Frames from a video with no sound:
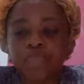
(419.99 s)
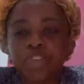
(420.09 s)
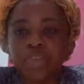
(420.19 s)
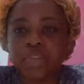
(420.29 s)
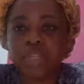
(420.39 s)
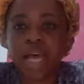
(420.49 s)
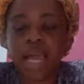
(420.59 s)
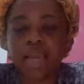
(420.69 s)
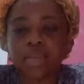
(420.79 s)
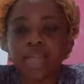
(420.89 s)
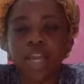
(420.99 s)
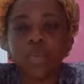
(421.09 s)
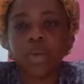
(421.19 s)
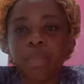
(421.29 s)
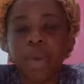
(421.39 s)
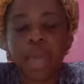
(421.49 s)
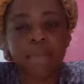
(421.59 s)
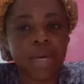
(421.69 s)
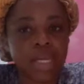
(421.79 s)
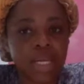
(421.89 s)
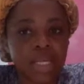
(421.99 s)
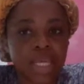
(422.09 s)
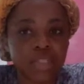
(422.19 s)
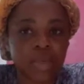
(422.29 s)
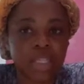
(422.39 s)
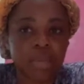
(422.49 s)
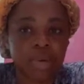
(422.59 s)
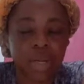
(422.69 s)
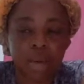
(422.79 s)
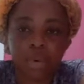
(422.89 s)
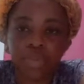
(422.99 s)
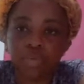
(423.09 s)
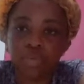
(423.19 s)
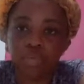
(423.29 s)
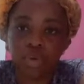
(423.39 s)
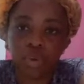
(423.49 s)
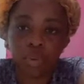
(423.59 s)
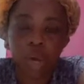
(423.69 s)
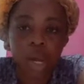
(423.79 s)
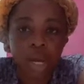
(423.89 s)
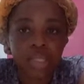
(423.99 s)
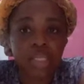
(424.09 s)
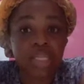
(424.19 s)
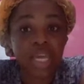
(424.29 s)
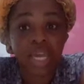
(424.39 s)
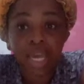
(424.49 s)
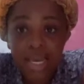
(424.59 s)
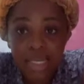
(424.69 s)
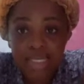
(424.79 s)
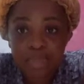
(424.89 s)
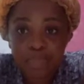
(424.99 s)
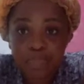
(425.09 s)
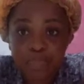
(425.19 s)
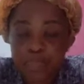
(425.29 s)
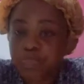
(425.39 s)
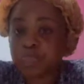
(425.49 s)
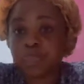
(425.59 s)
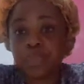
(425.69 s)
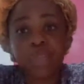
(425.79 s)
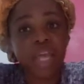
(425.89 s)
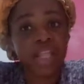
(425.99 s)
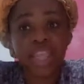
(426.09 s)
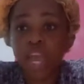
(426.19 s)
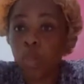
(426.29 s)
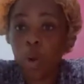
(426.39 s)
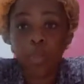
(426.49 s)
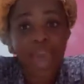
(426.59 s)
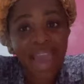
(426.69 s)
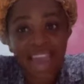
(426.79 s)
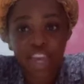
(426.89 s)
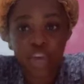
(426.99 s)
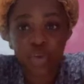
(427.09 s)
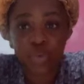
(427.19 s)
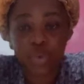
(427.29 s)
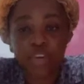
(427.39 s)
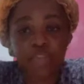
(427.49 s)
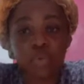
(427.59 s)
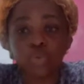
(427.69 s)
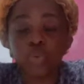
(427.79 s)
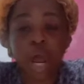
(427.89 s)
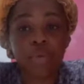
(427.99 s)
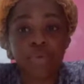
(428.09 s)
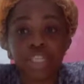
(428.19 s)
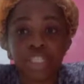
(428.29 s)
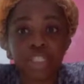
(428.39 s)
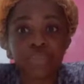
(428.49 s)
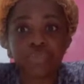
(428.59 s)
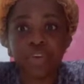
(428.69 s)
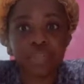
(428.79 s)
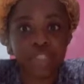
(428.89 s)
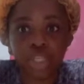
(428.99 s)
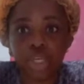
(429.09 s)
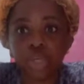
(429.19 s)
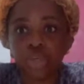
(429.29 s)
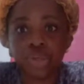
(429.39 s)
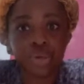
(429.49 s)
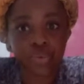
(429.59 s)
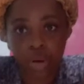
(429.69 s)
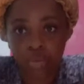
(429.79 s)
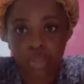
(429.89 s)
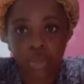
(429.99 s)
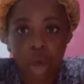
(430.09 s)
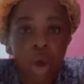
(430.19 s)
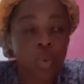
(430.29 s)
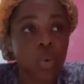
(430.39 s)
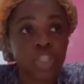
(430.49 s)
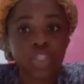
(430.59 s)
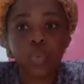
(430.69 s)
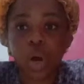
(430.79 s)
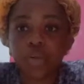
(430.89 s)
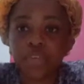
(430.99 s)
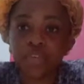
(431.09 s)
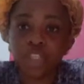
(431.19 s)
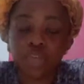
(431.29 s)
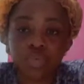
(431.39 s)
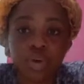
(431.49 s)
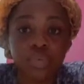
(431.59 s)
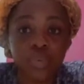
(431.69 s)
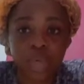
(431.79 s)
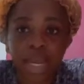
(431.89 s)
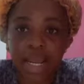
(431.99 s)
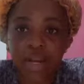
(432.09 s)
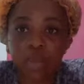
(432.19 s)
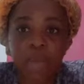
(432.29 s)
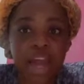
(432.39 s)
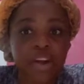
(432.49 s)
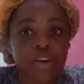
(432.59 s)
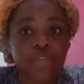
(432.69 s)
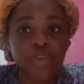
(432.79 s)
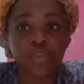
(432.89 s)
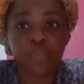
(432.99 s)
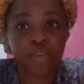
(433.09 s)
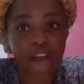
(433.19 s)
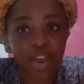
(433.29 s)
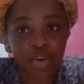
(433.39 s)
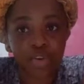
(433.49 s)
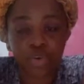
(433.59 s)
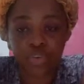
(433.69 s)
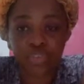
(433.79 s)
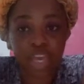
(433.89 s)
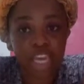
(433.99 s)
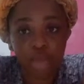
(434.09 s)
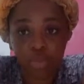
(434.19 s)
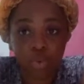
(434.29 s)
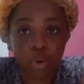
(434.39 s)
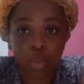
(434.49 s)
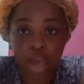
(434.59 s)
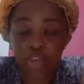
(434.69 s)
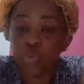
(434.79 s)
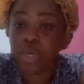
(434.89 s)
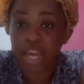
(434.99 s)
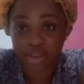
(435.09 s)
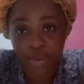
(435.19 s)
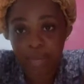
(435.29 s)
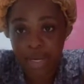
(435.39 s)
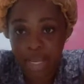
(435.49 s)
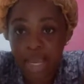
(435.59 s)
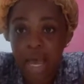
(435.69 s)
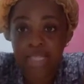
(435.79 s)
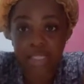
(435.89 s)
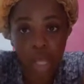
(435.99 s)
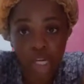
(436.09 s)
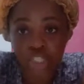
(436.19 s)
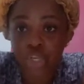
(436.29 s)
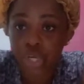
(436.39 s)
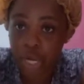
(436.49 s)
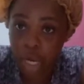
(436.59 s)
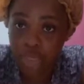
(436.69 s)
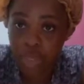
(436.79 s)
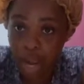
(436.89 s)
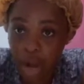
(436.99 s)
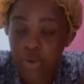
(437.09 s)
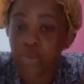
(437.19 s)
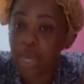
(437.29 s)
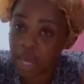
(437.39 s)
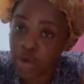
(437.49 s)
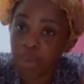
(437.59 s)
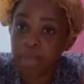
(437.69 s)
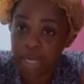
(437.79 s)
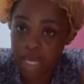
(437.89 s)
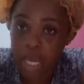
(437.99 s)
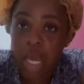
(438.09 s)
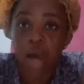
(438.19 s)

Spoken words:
She's like, they don't pay money. That's what they put up on the review. The thing is, they won't pay you if you do not reach 50 euros. Once you work 50 euros, you get it. No matter if you're fired or if they keep you or what, you get your money. As long as you're there, you get your money.